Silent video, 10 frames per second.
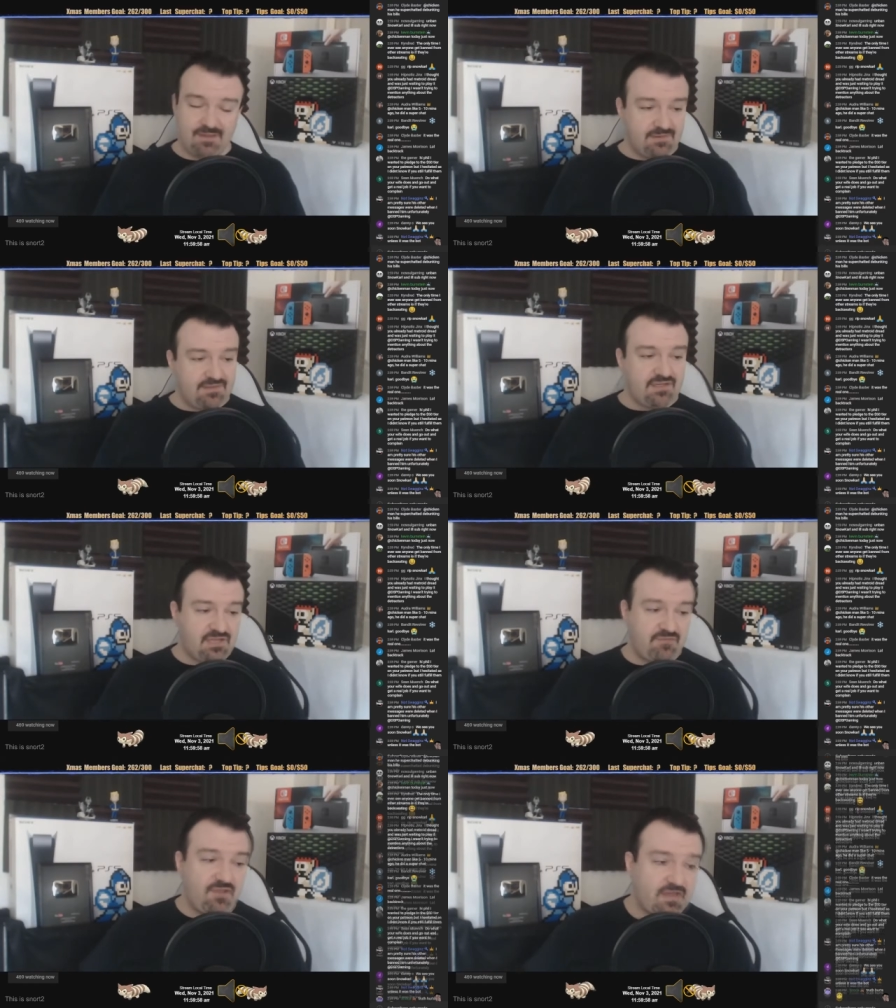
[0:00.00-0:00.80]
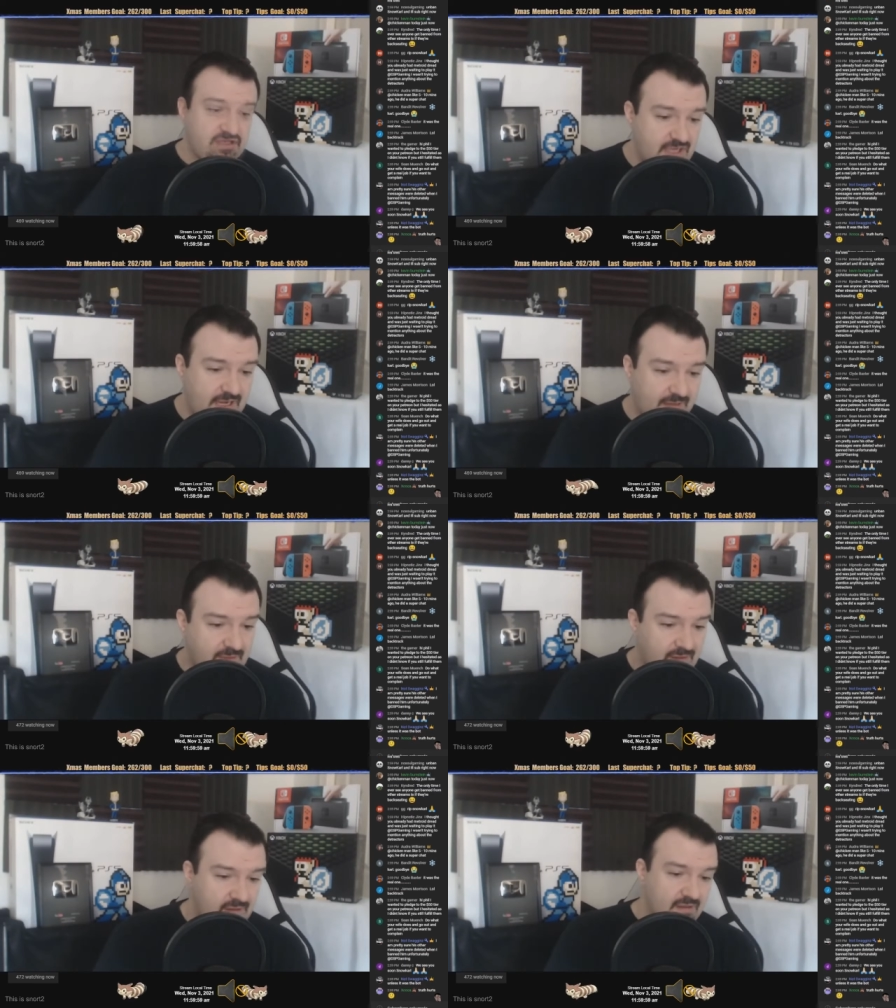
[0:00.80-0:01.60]
it's a fucking shame.
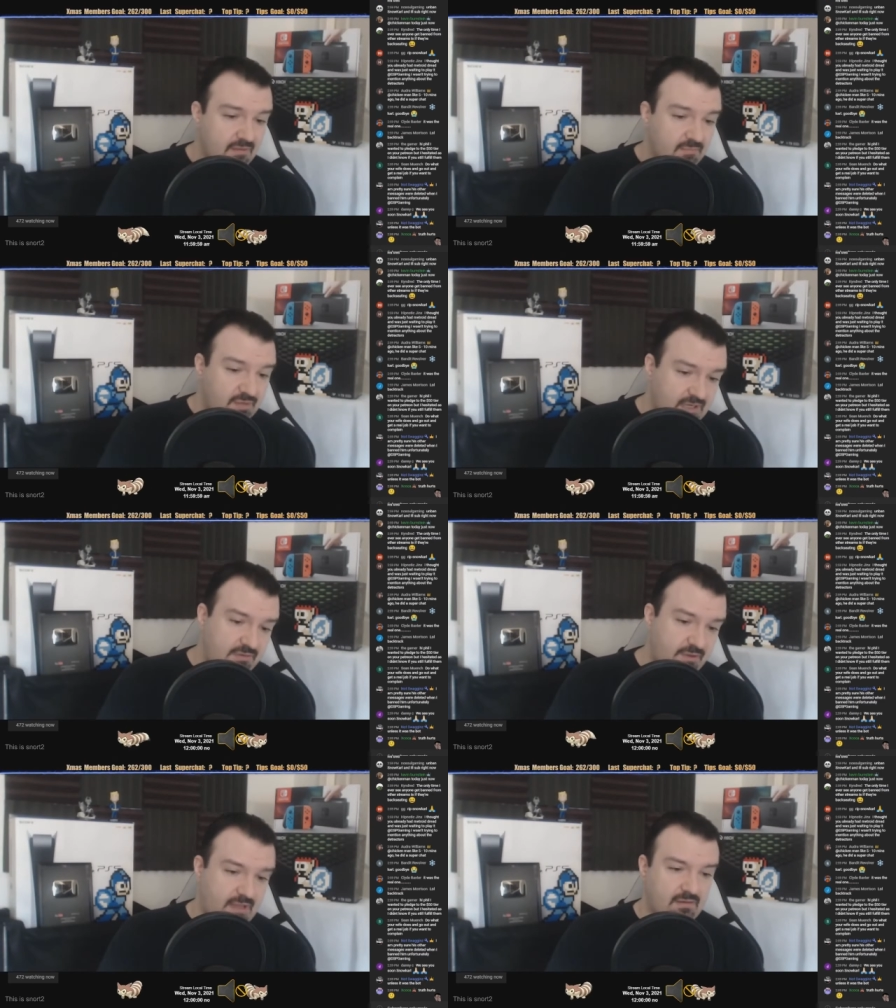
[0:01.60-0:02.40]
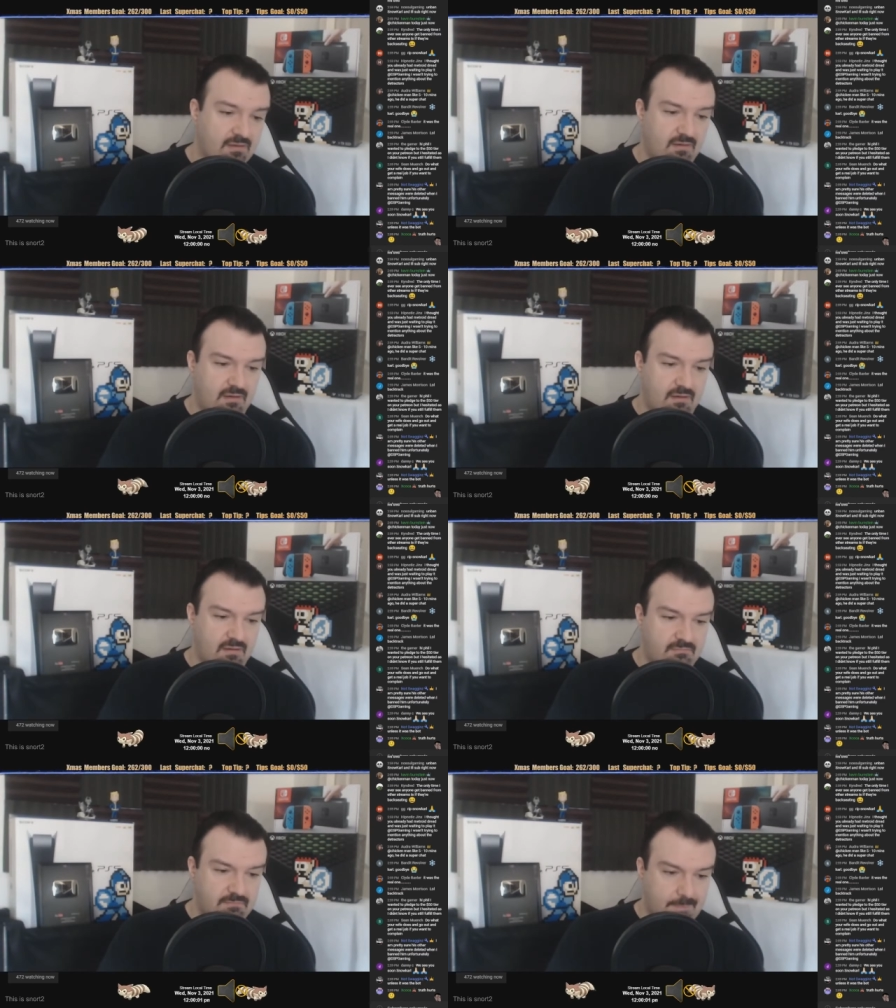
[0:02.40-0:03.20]
But anyway.
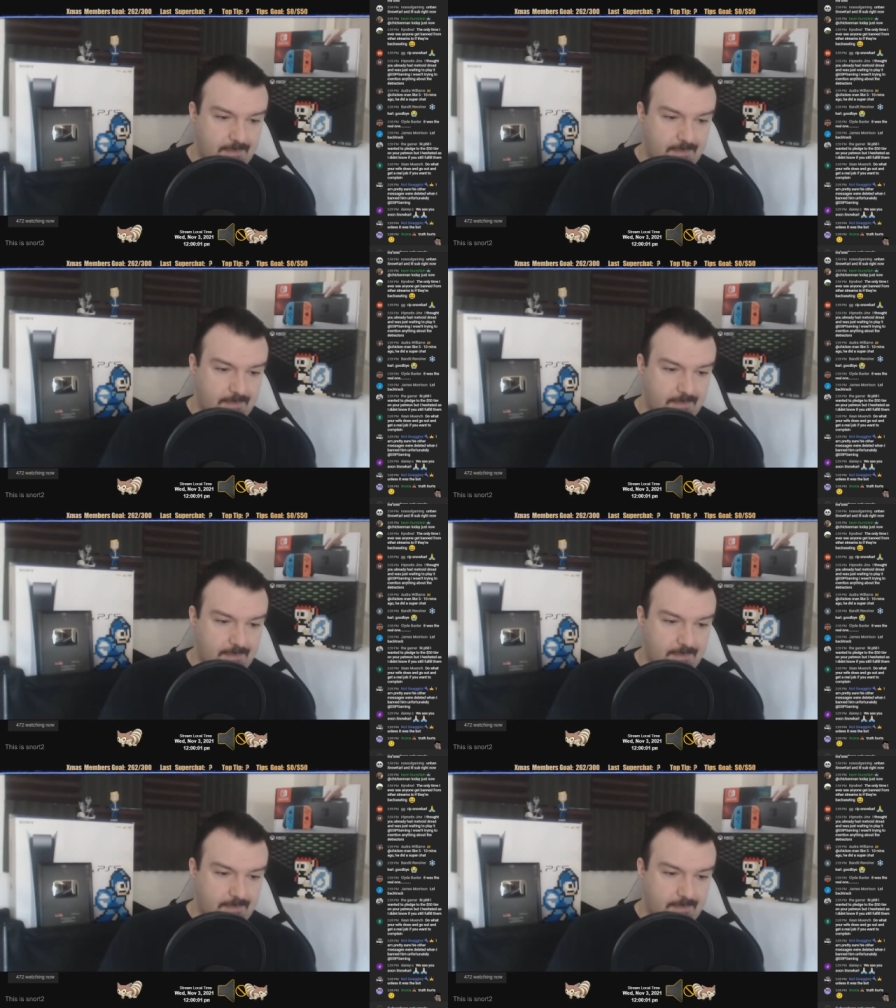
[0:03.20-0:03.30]
Oh,